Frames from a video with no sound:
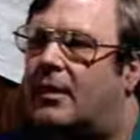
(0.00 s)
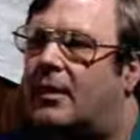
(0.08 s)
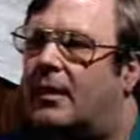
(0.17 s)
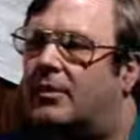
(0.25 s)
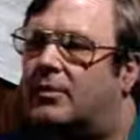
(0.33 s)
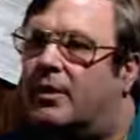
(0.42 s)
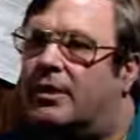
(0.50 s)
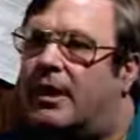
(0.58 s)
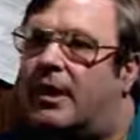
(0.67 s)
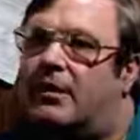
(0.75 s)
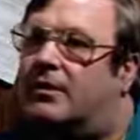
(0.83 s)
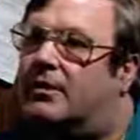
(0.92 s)
It's written
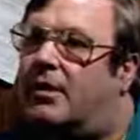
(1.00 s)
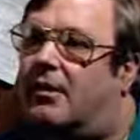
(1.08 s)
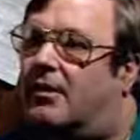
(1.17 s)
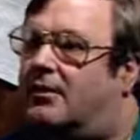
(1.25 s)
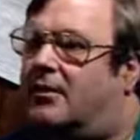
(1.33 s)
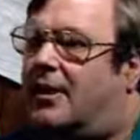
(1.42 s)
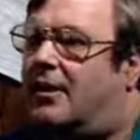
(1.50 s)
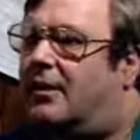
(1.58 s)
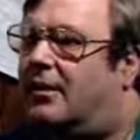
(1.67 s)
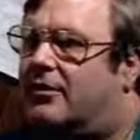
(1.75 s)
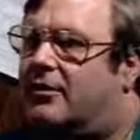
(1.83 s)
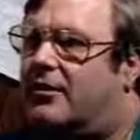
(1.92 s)
down, as I already said.
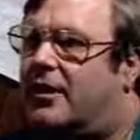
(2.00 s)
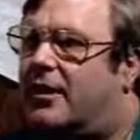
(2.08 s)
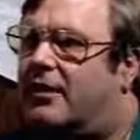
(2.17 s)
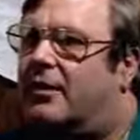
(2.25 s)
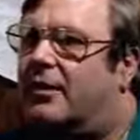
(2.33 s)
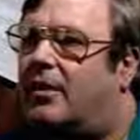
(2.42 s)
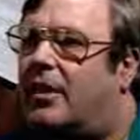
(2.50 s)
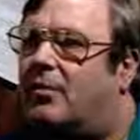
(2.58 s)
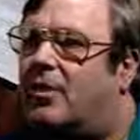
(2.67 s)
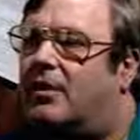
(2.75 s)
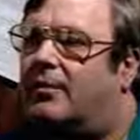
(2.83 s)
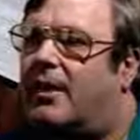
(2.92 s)
It's said that they
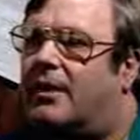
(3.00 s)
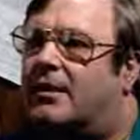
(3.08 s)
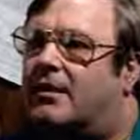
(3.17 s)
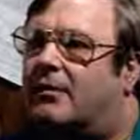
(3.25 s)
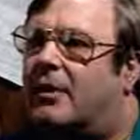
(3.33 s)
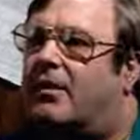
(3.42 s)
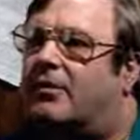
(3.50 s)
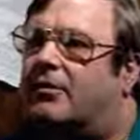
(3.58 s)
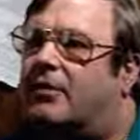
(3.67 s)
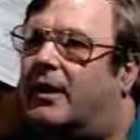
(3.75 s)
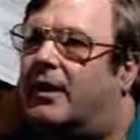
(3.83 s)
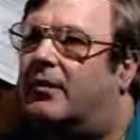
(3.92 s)
wanted to make that virus
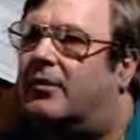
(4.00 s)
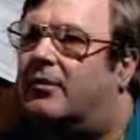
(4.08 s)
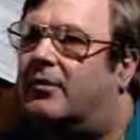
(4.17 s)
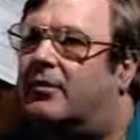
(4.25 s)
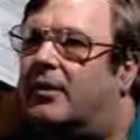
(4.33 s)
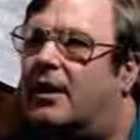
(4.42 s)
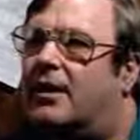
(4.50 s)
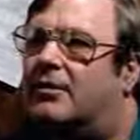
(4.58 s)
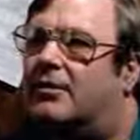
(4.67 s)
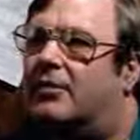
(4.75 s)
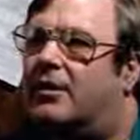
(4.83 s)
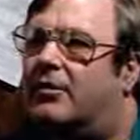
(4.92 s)
so they could
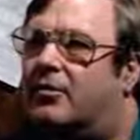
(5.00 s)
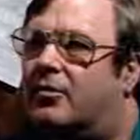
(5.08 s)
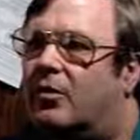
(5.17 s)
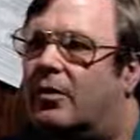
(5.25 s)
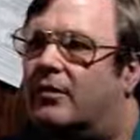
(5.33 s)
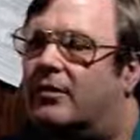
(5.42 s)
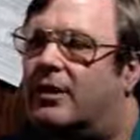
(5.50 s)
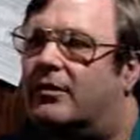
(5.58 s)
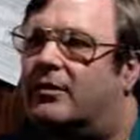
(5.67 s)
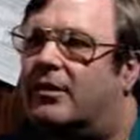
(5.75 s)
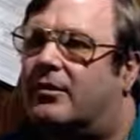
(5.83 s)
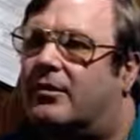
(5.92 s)
selectively destroy the
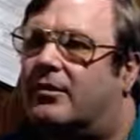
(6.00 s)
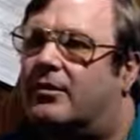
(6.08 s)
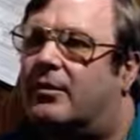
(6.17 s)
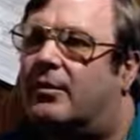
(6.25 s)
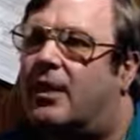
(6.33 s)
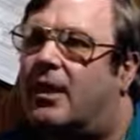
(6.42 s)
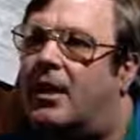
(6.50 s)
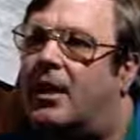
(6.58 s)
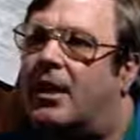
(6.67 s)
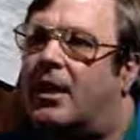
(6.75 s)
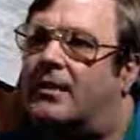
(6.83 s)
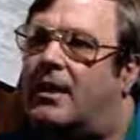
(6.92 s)
T-cell system.
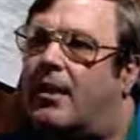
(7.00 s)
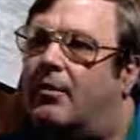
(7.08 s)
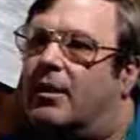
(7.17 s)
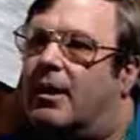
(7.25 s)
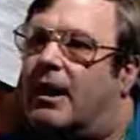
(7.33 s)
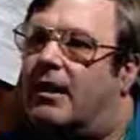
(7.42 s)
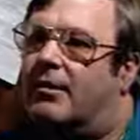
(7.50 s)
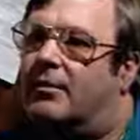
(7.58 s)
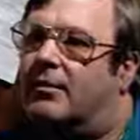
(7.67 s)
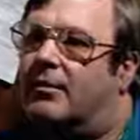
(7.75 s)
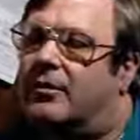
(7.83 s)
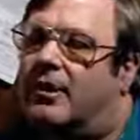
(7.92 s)
And that would allow them
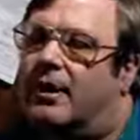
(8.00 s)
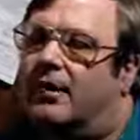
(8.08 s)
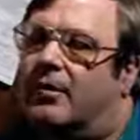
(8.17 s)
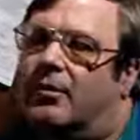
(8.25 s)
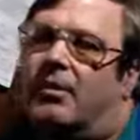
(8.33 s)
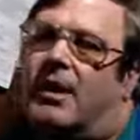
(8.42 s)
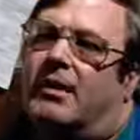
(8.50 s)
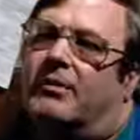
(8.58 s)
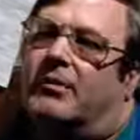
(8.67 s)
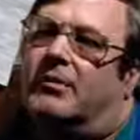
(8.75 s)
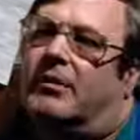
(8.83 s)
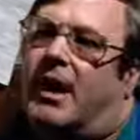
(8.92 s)
to see the
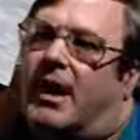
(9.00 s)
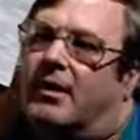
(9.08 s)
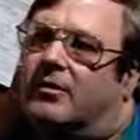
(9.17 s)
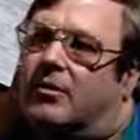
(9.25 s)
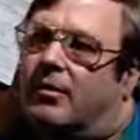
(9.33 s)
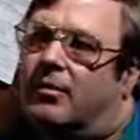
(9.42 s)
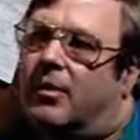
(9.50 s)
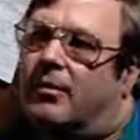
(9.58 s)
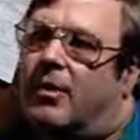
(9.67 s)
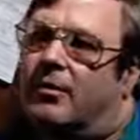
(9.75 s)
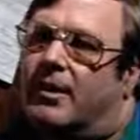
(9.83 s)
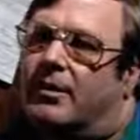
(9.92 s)
arisal of cancer and
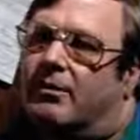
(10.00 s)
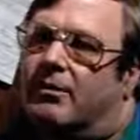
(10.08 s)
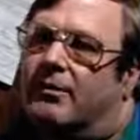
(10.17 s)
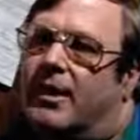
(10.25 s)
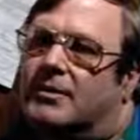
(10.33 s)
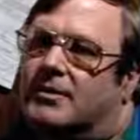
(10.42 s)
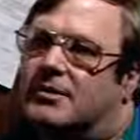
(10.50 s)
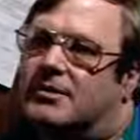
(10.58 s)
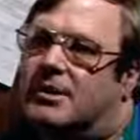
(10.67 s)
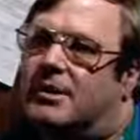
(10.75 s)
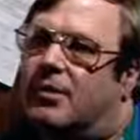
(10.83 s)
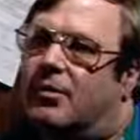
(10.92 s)
promote other infections
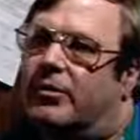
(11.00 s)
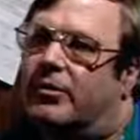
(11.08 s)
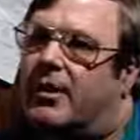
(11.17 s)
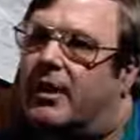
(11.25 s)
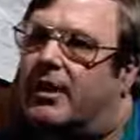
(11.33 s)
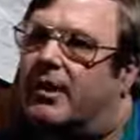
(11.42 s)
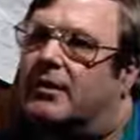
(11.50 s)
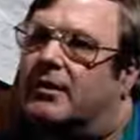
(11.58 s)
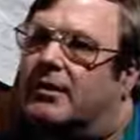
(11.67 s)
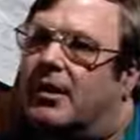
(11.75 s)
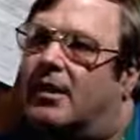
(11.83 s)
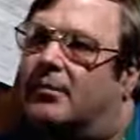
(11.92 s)
that they were studying at the
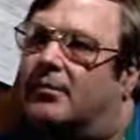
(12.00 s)
time.